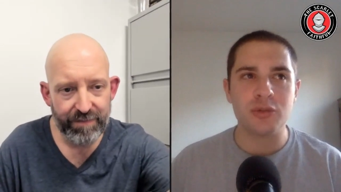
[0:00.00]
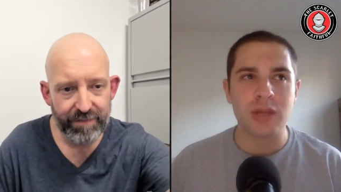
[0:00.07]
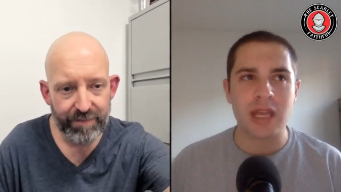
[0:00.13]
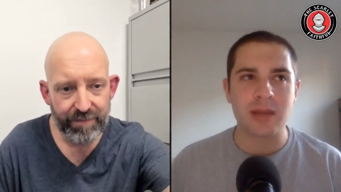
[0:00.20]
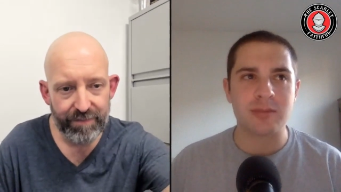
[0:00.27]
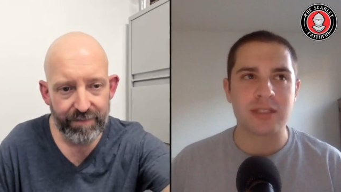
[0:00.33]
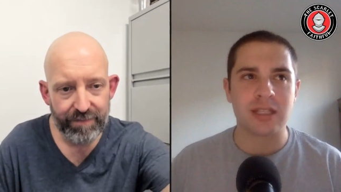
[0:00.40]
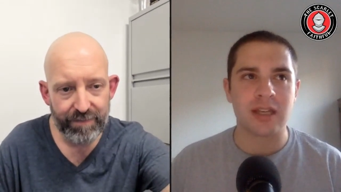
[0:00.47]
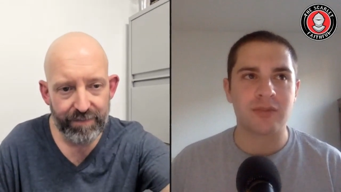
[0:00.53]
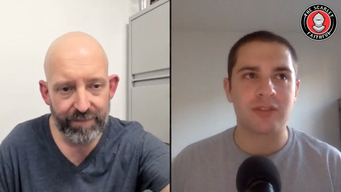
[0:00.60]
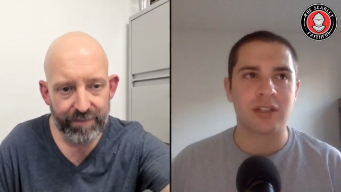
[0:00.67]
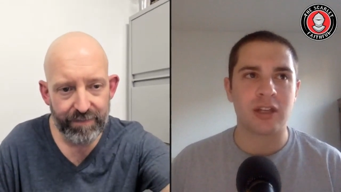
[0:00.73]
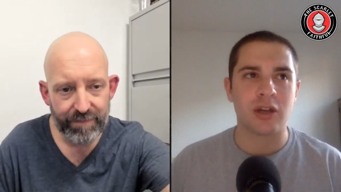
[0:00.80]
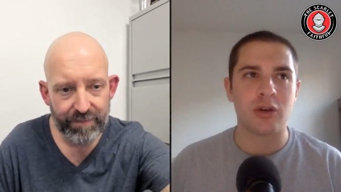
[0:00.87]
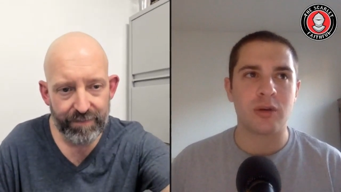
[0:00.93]
Speaker 1: games
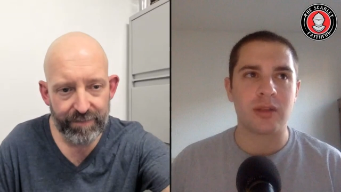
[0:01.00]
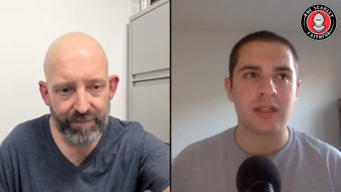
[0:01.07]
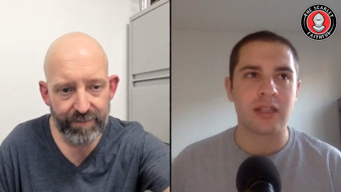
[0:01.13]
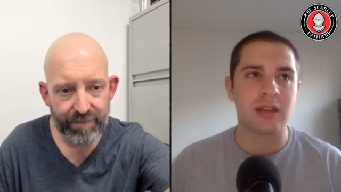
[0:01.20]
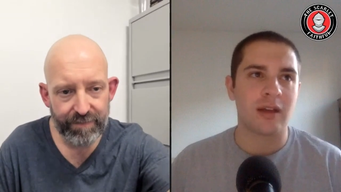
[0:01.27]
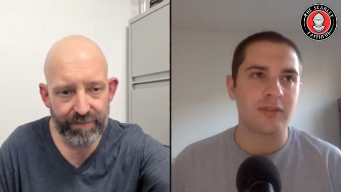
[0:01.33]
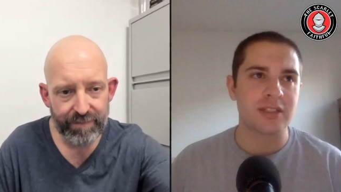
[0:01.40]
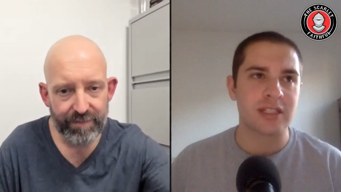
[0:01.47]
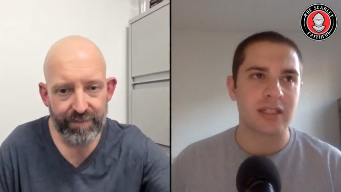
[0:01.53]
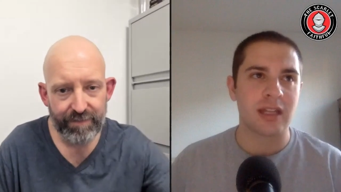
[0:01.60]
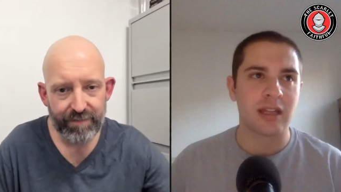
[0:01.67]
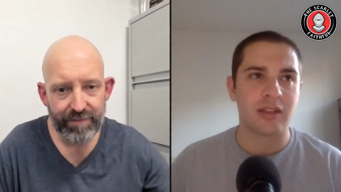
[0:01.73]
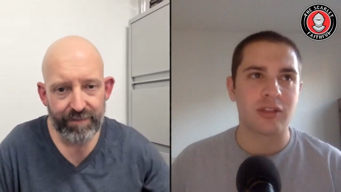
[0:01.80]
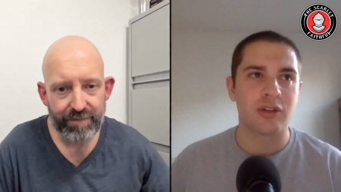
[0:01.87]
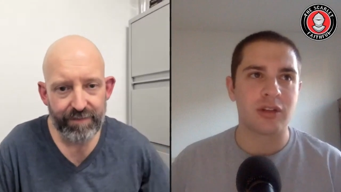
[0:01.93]
left to go, and then obviously
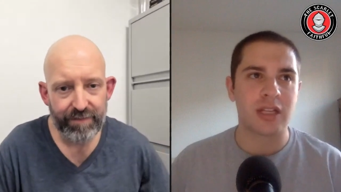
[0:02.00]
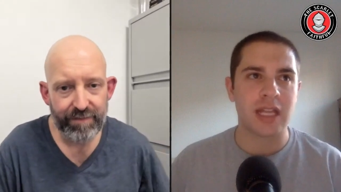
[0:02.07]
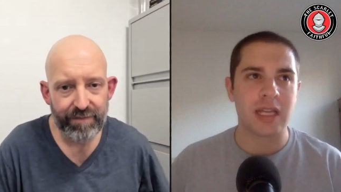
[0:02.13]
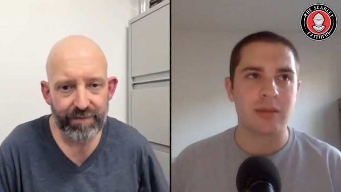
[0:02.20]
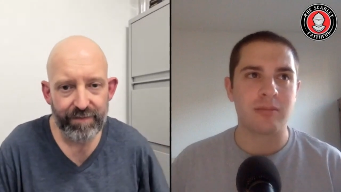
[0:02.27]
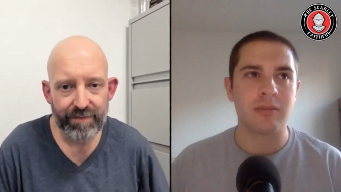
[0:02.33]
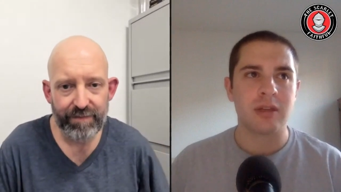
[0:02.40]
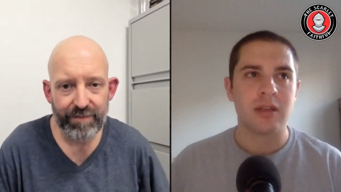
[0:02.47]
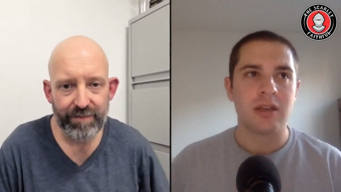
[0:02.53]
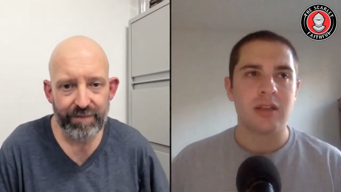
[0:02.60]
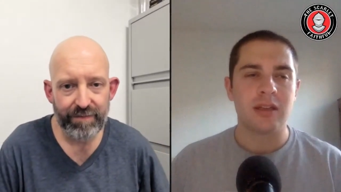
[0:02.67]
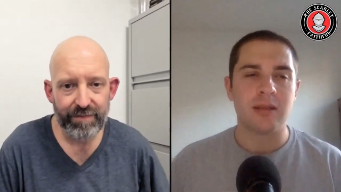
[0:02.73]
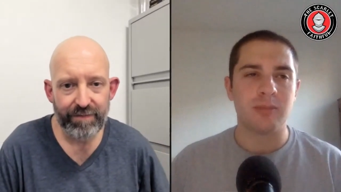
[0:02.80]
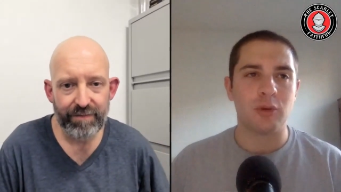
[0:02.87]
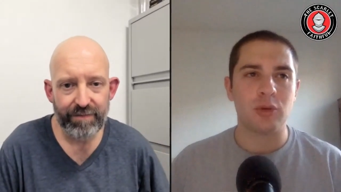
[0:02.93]
that third game
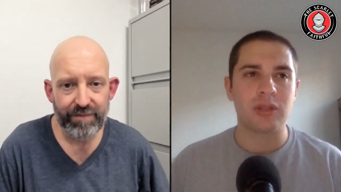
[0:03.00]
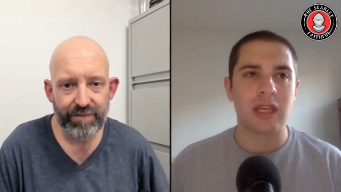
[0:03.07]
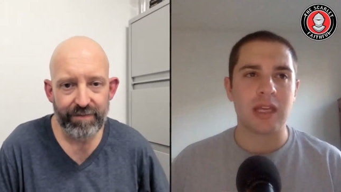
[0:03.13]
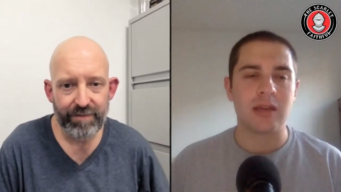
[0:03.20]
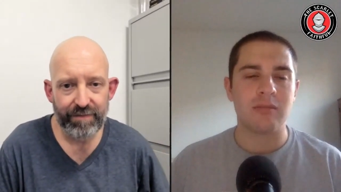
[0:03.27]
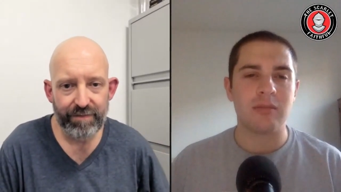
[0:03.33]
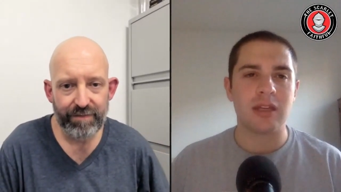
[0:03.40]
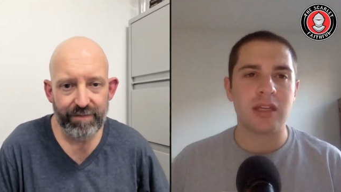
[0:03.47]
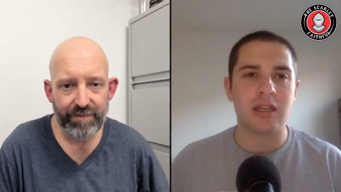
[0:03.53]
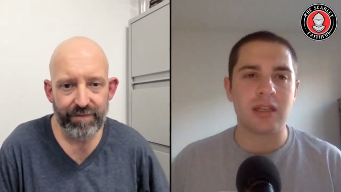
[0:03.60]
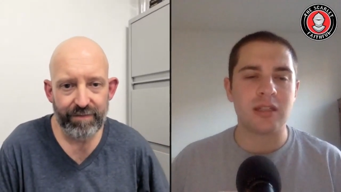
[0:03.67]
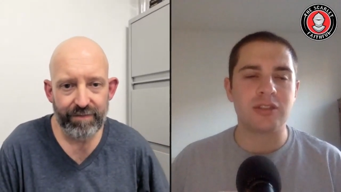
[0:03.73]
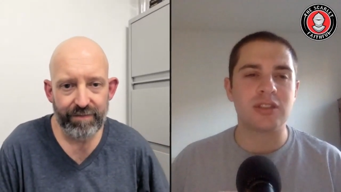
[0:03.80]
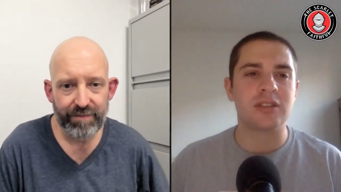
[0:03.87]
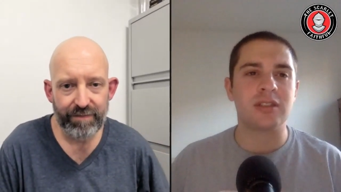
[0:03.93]
the bowl game. It,
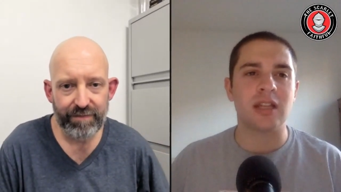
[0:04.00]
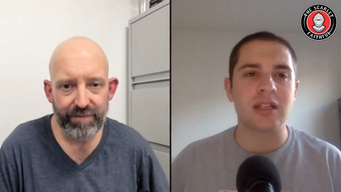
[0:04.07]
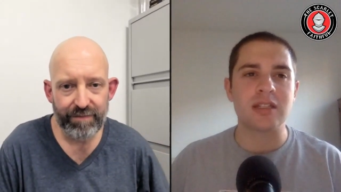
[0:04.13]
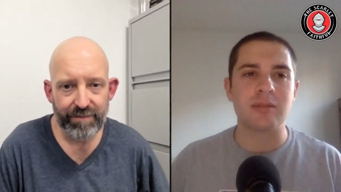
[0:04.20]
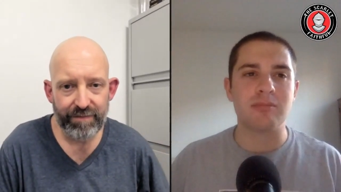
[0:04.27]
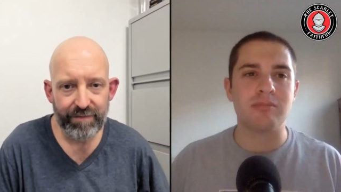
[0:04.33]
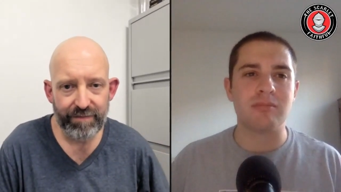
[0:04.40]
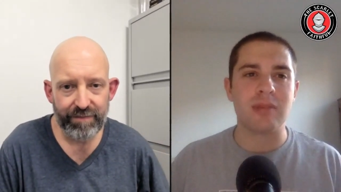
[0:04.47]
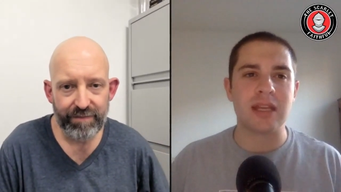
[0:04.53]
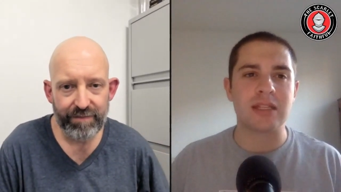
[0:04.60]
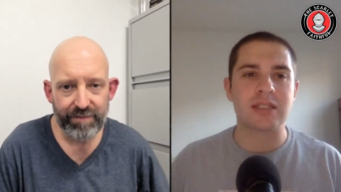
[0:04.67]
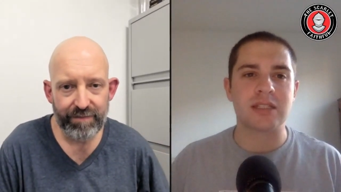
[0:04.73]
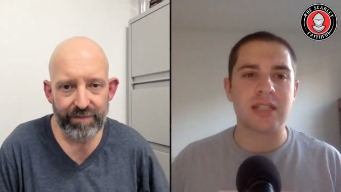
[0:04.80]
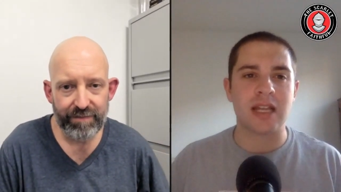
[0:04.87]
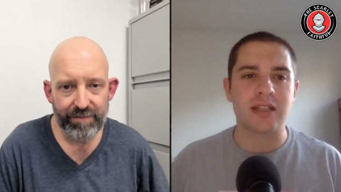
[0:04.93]
it just doesn't
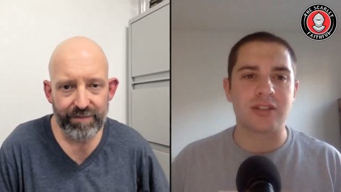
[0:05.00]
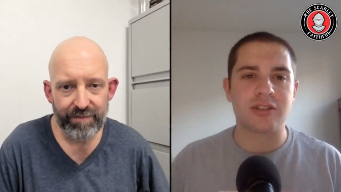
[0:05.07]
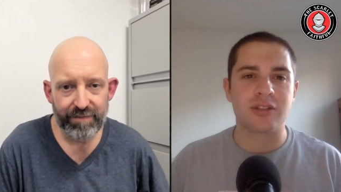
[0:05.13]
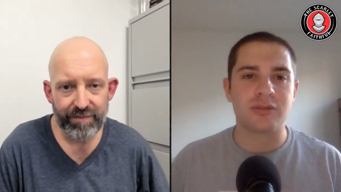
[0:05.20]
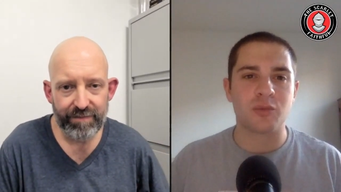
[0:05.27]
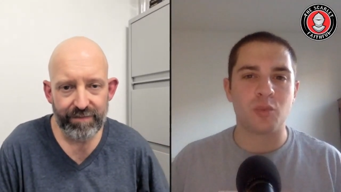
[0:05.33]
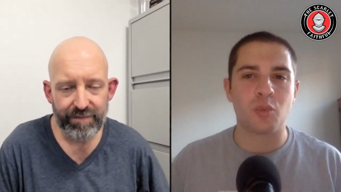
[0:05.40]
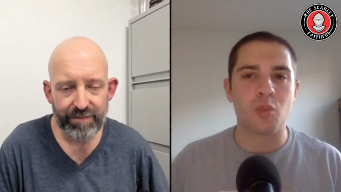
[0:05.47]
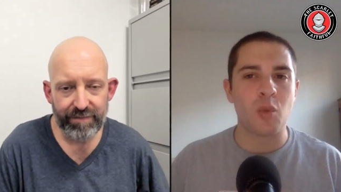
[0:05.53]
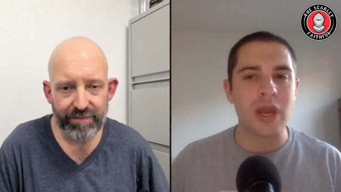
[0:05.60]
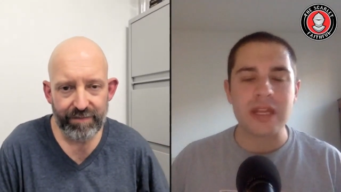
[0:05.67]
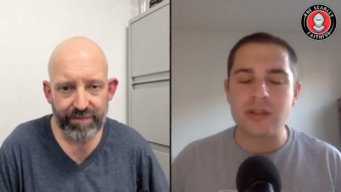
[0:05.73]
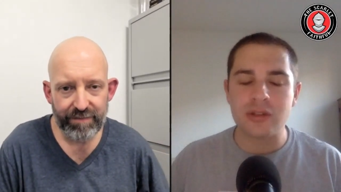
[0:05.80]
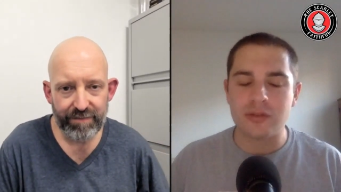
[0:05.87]
make sense. You're way too